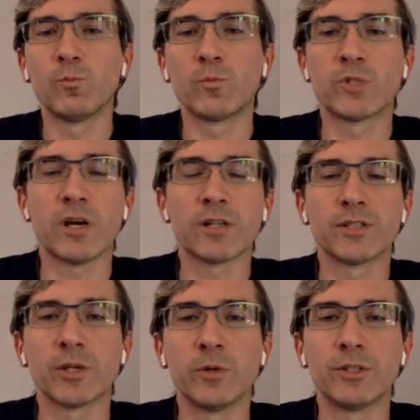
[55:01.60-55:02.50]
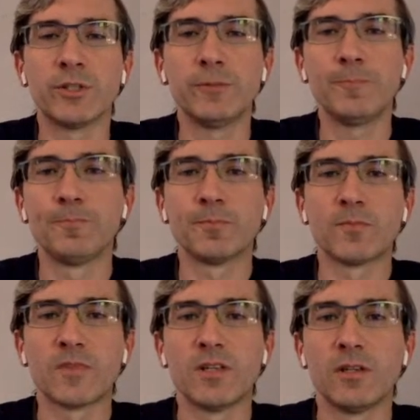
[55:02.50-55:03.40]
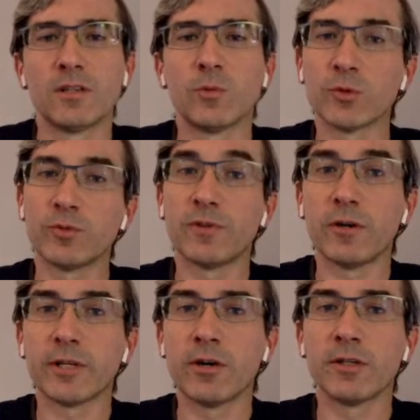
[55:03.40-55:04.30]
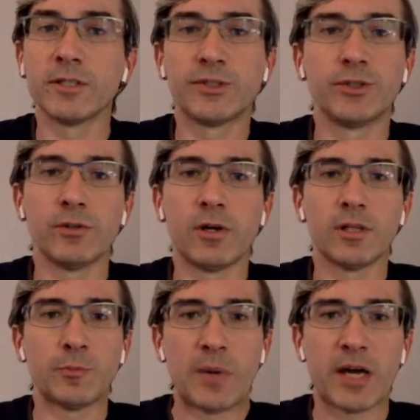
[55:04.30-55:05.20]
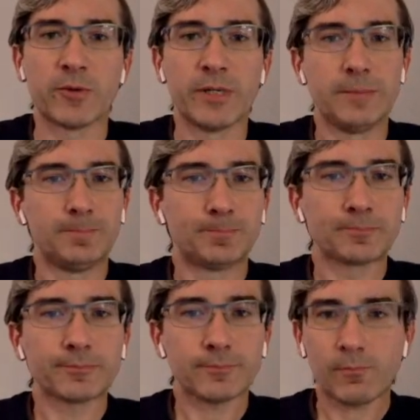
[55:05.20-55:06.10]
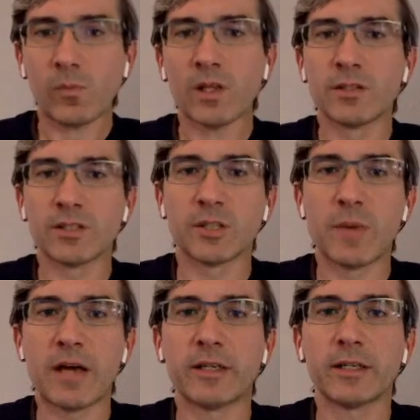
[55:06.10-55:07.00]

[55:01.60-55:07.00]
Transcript: docs to go into? The ones we've already gone into are the battery, the schematic.